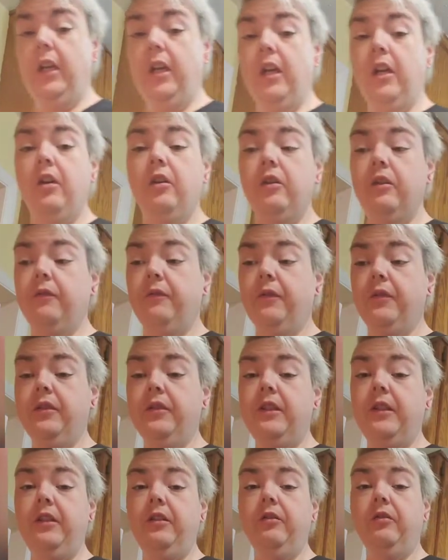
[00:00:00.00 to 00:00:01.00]
the first
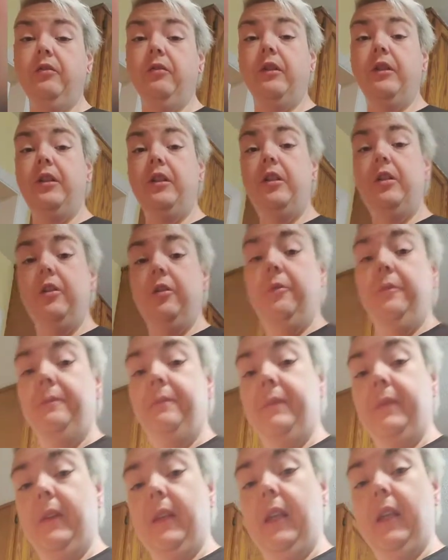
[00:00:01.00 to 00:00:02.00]
thing you're going to do
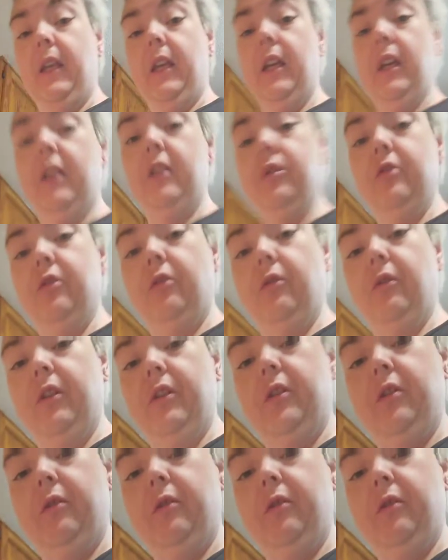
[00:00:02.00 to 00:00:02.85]
is you're going to